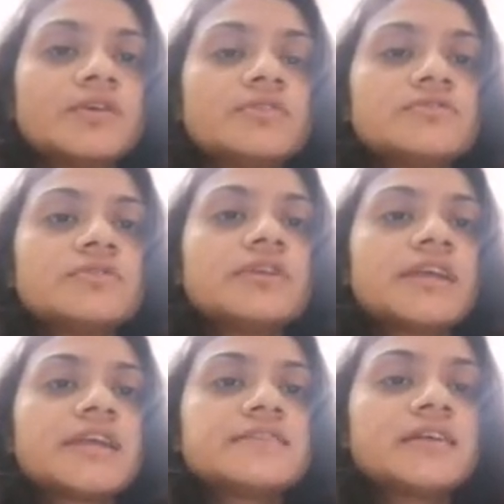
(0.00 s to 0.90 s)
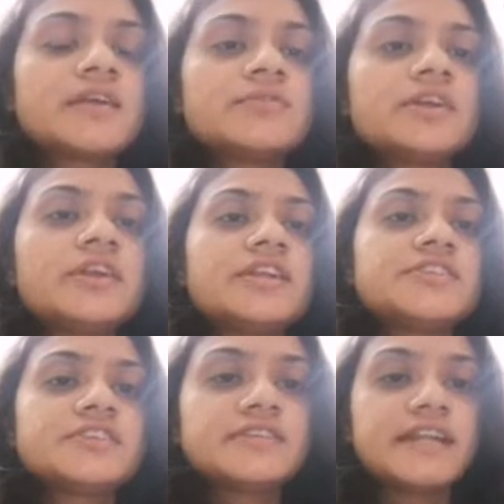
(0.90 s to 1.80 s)
So race around
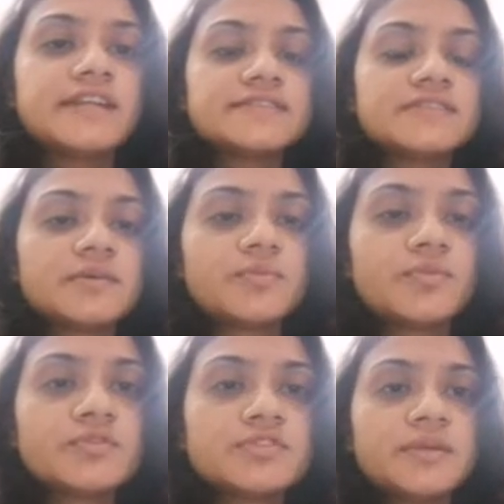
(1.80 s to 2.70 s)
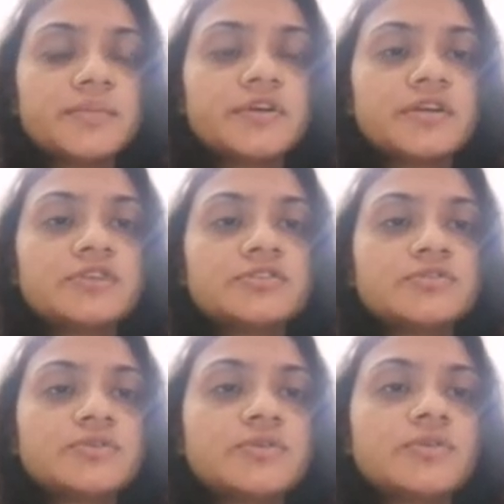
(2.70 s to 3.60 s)
condition, that is the most important to
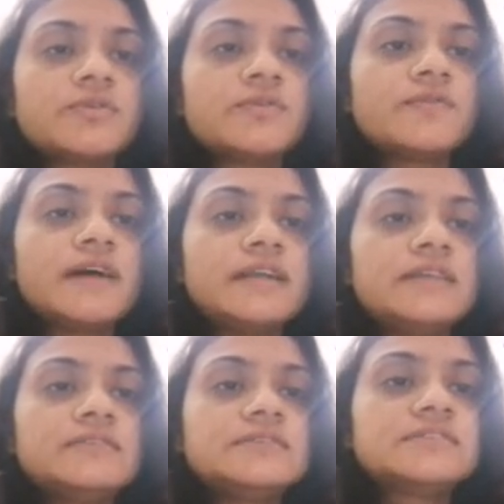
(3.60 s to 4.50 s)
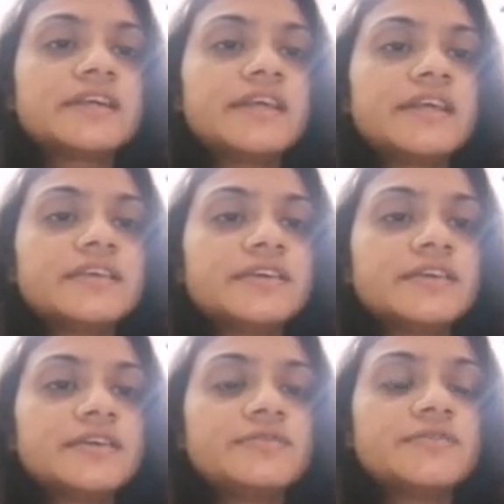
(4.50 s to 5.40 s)
know while studying
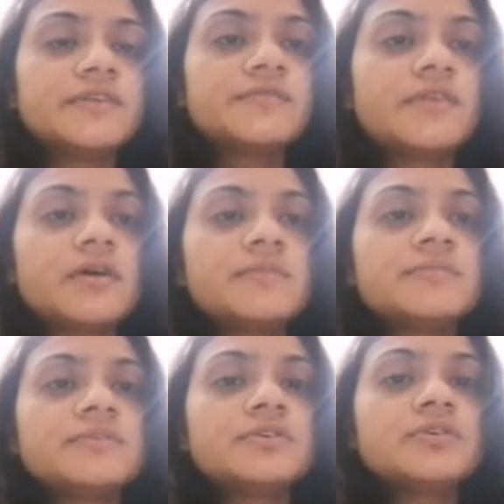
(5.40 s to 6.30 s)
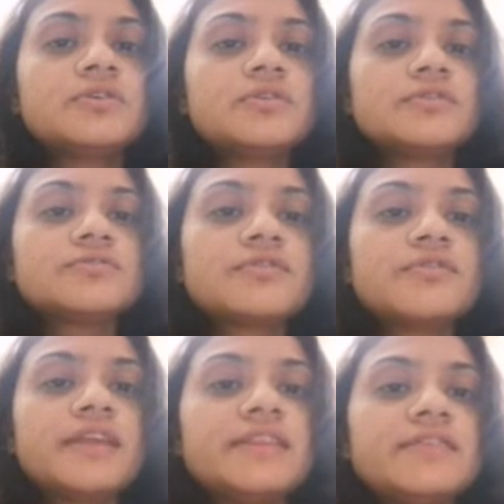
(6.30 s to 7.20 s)
flip-flop. So
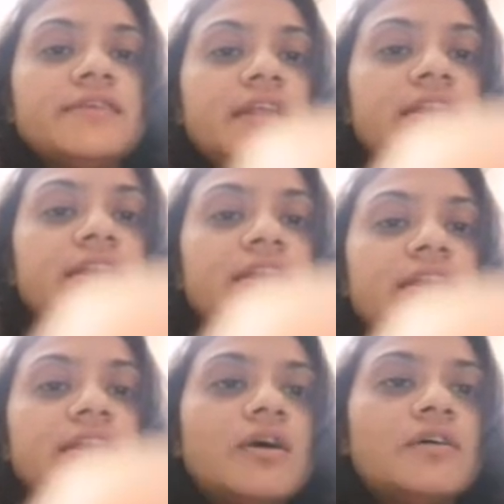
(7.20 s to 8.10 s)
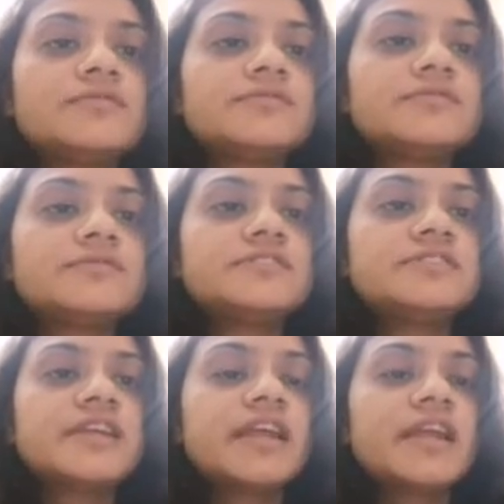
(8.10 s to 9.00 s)
when the value of
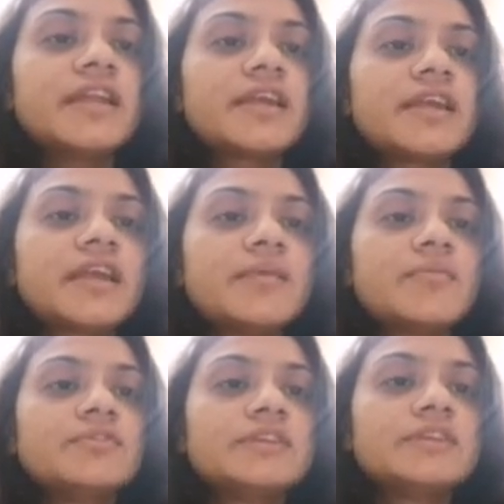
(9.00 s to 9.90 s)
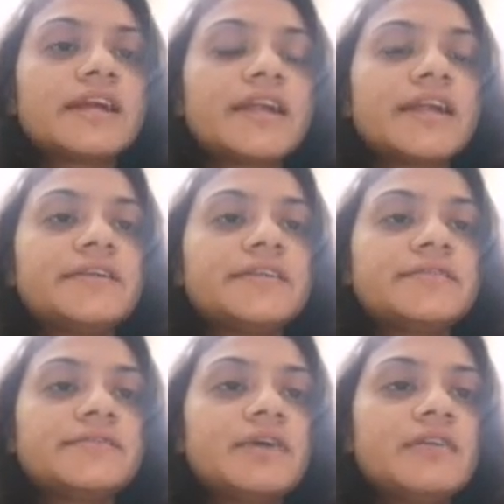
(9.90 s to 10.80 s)
J and K both are at
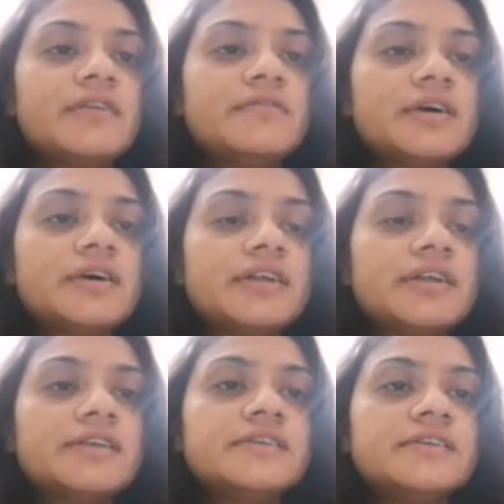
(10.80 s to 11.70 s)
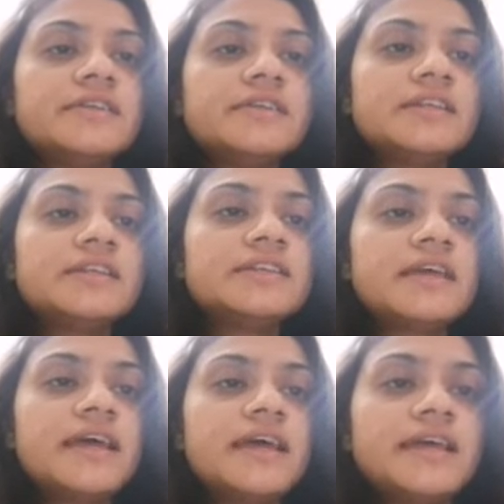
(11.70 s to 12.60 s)
1 1,
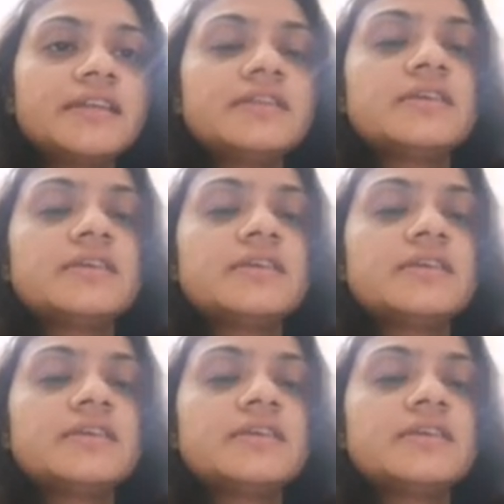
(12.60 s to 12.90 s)
then